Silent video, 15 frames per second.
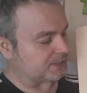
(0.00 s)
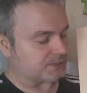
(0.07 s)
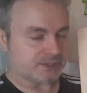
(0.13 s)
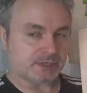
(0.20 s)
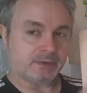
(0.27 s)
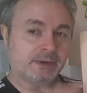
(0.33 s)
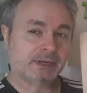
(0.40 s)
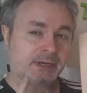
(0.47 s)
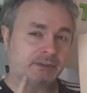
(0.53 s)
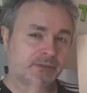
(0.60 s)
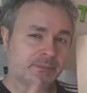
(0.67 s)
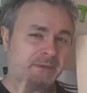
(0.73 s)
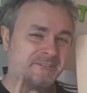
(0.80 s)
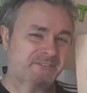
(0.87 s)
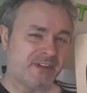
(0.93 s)
So I'm going to have to
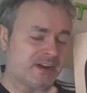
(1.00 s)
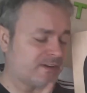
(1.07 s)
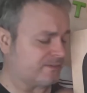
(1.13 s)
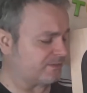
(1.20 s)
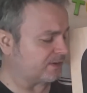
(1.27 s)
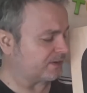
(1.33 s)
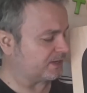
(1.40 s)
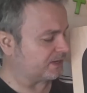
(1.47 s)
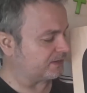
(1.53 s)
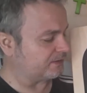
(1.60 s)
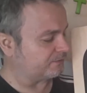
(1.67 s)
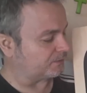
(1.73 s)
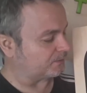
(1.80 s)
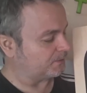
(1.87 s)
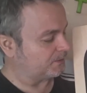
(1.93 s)
be very, very
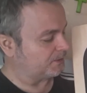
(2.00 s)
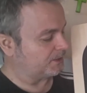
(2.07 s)
careful.